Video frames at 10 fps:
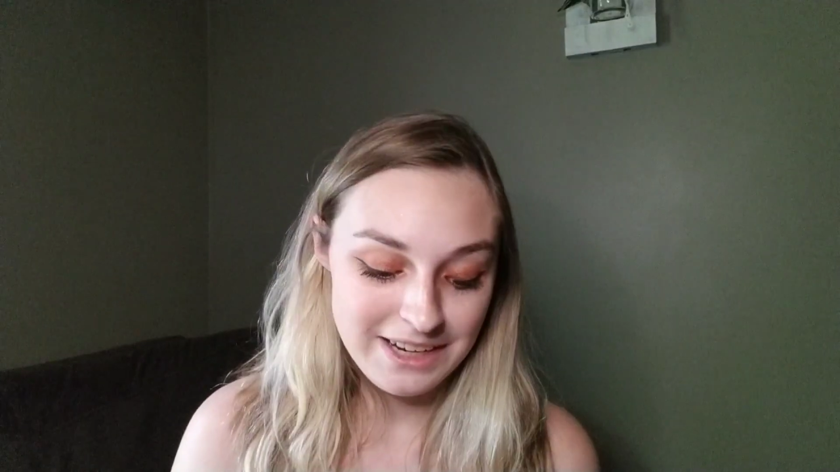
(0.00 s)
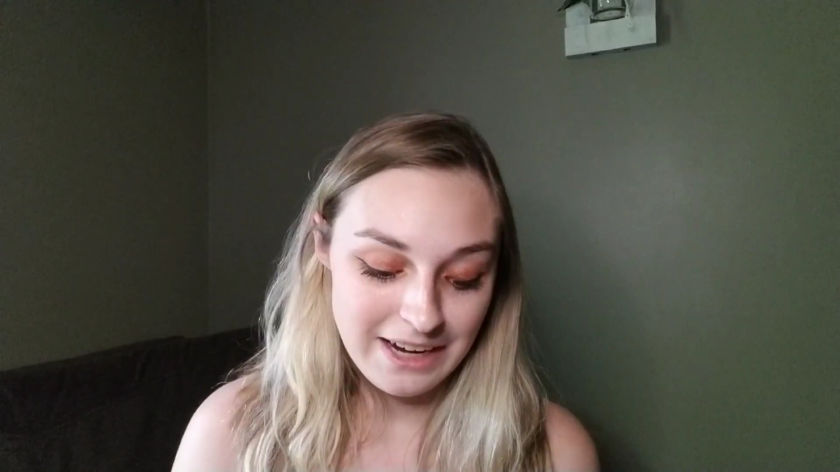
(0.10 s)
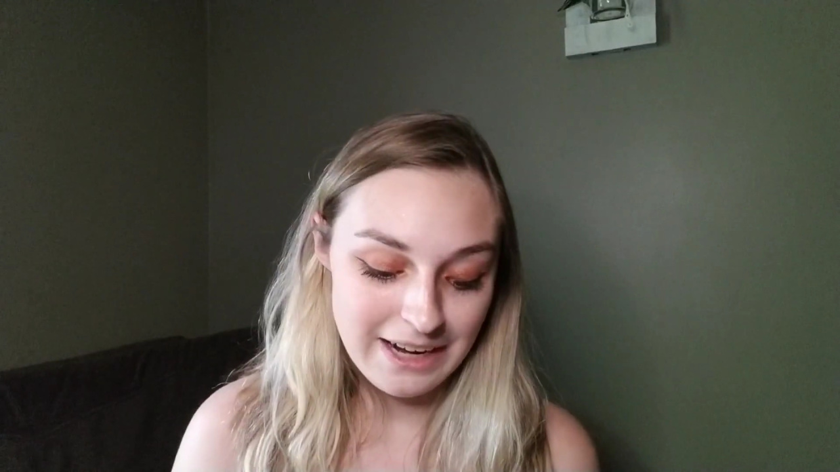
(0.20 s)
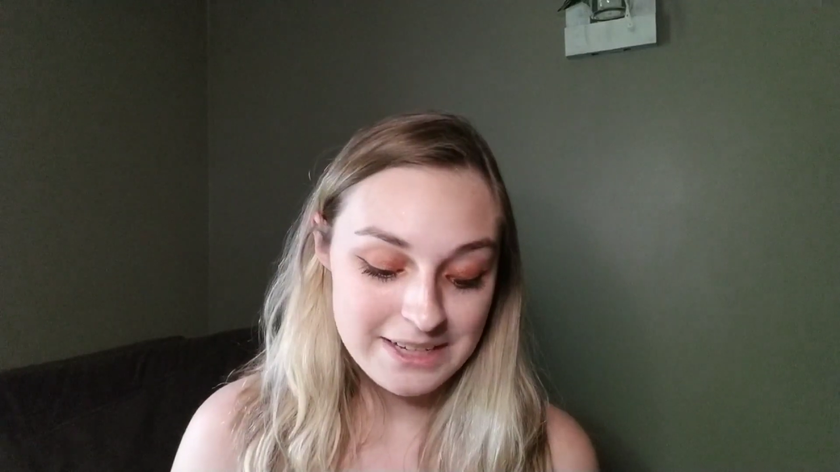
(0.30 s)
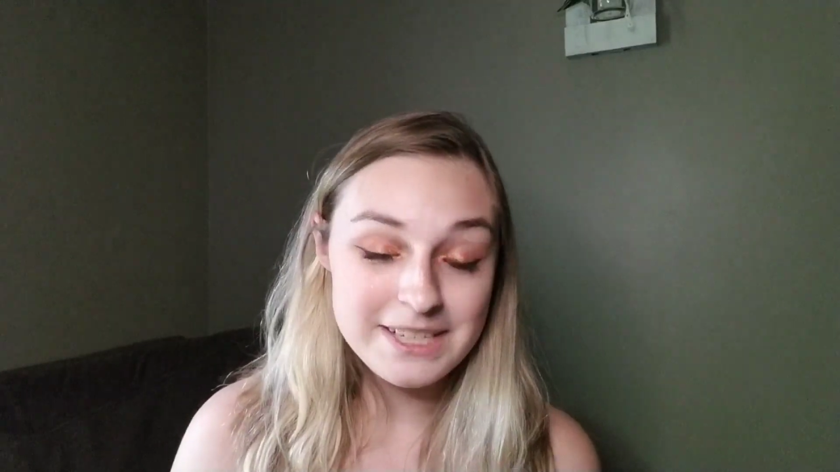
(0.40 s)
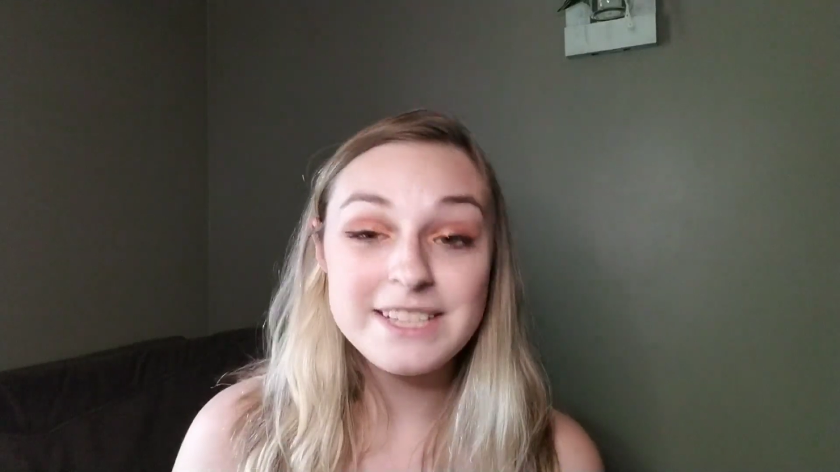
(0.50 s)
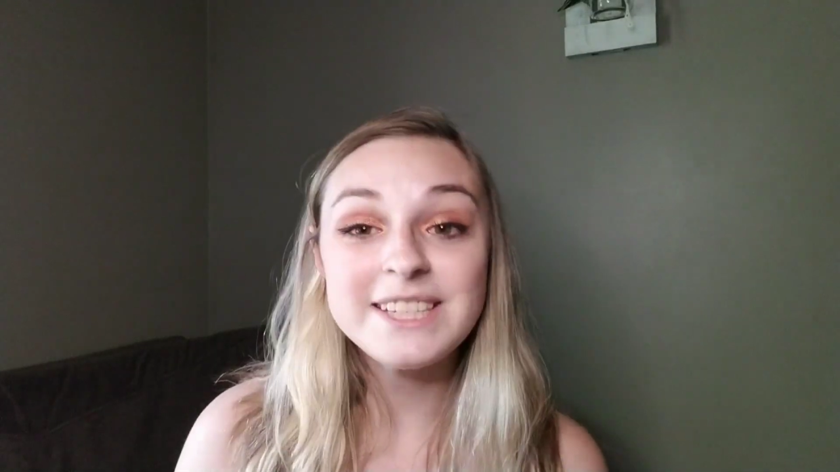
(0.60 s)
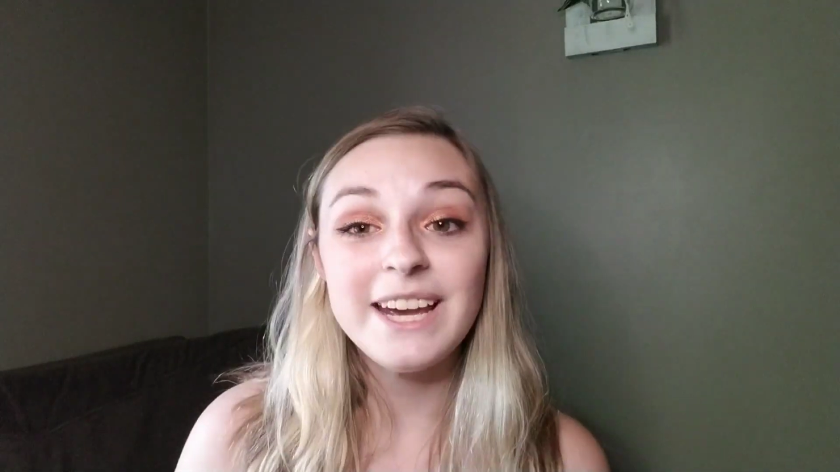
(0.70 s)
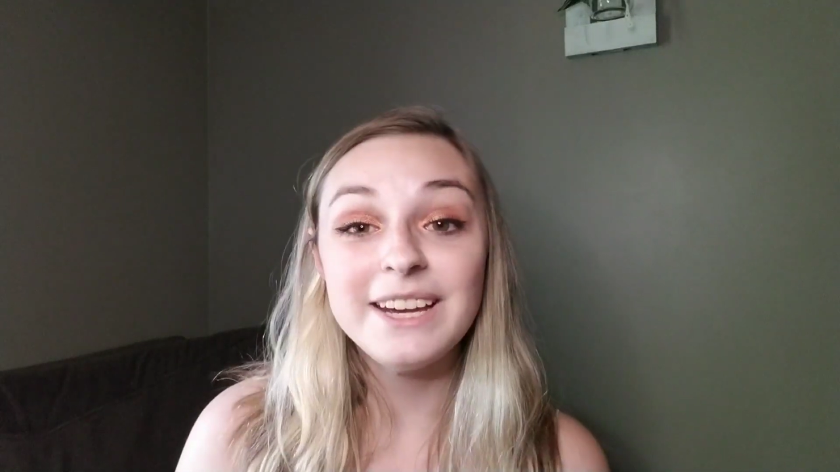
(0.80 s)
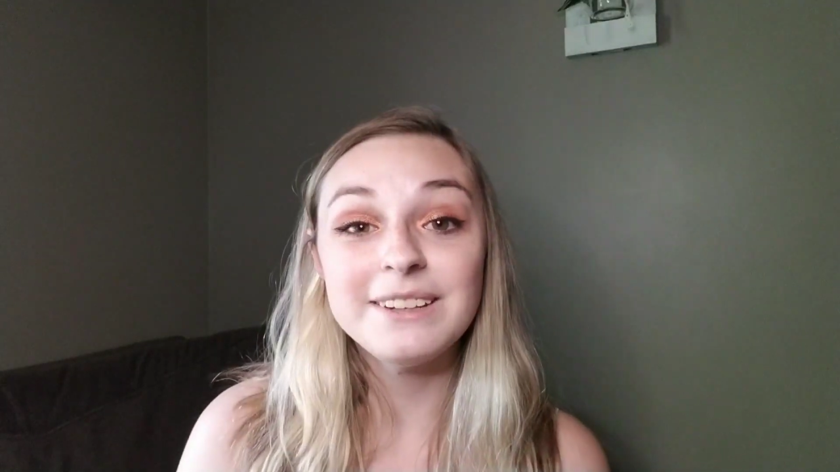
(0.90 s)
And as I
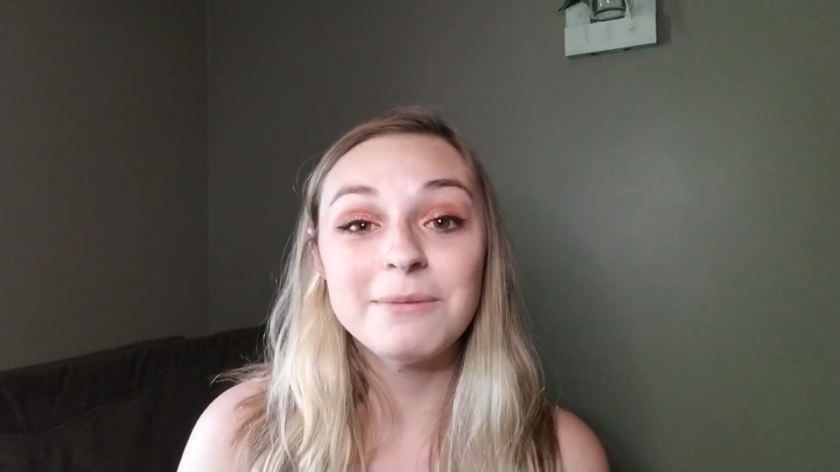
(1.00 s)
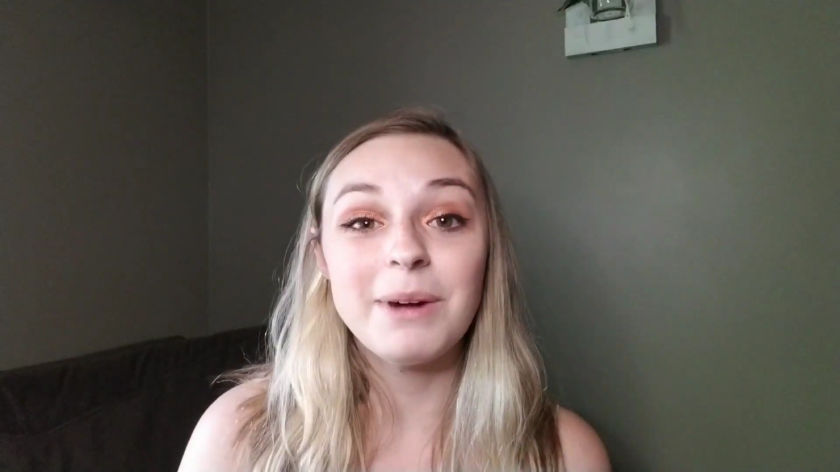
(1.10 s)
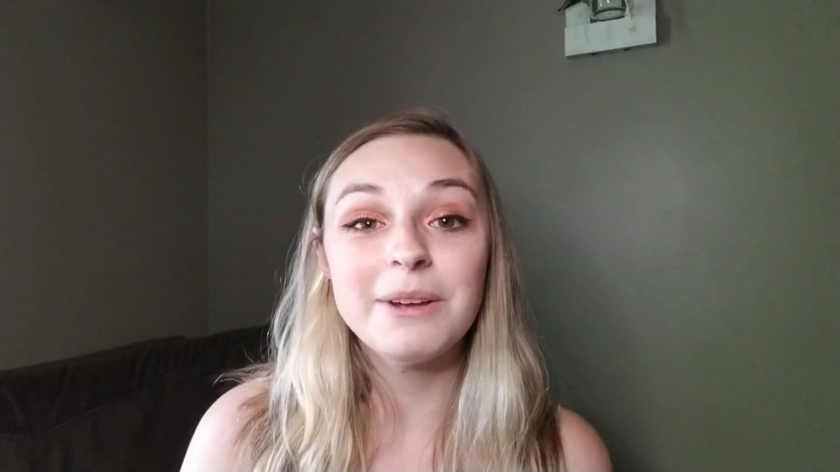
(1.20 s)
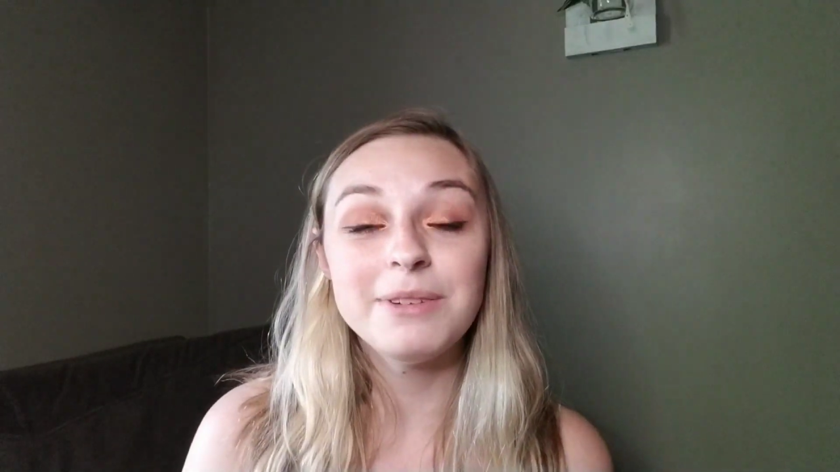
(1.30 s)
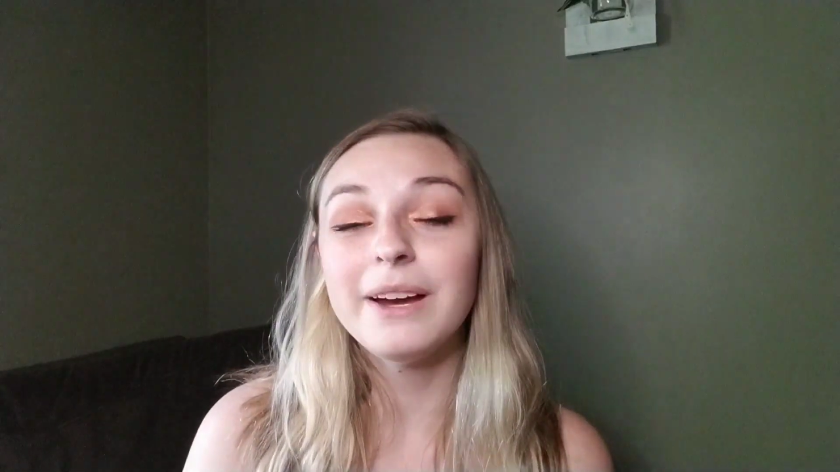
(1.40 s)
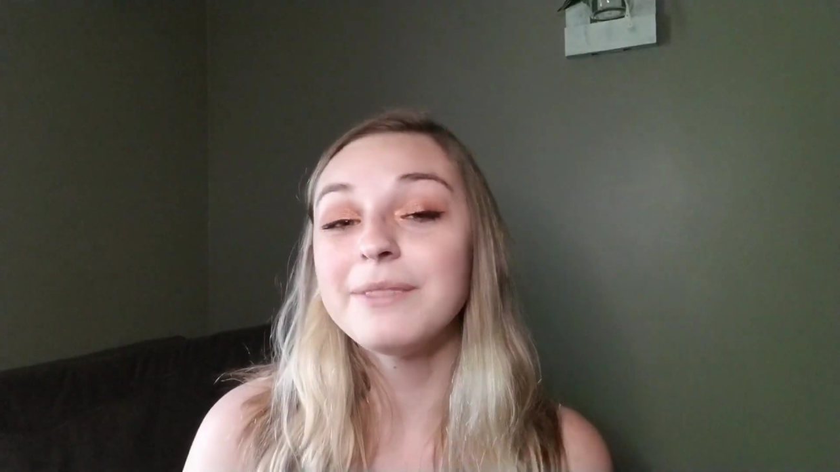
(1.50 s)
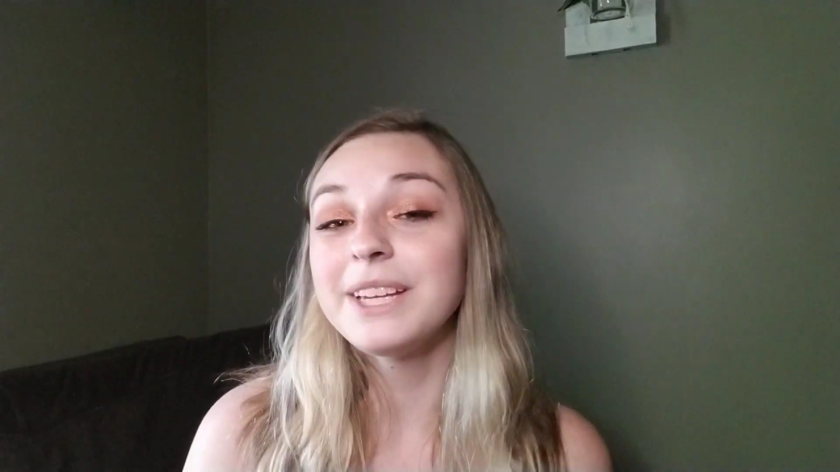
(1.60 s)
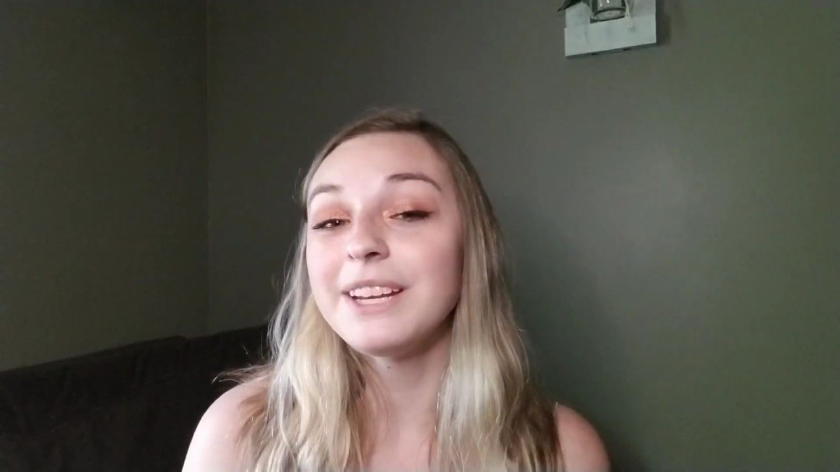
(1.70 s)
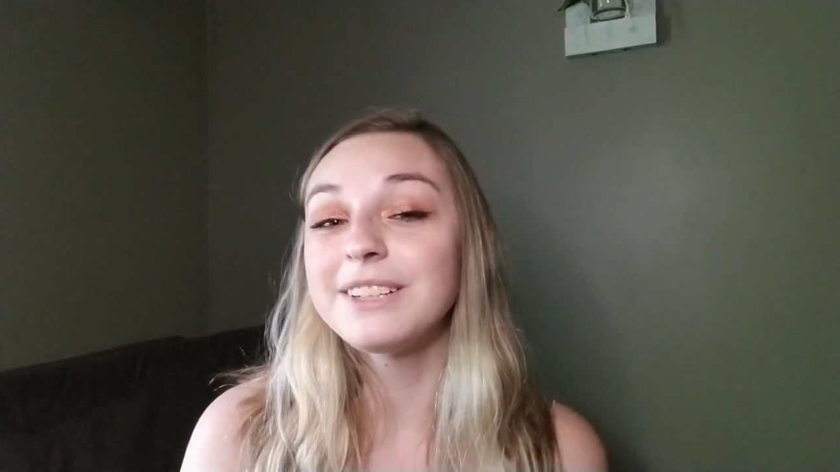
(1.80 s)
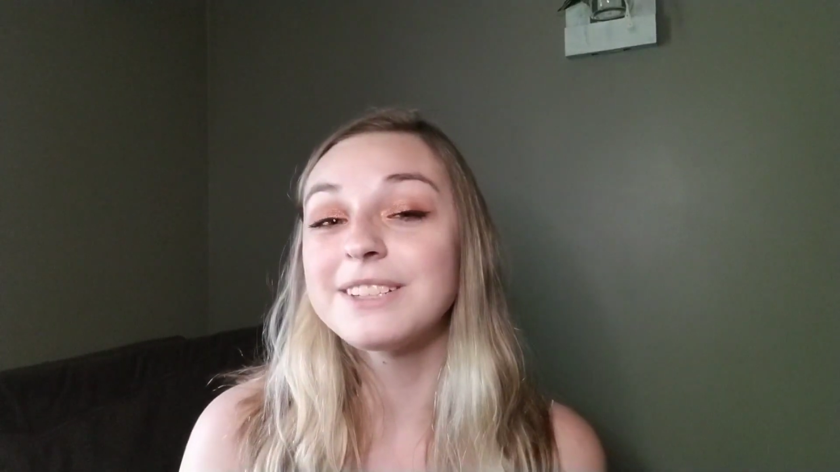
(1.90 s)
said, my family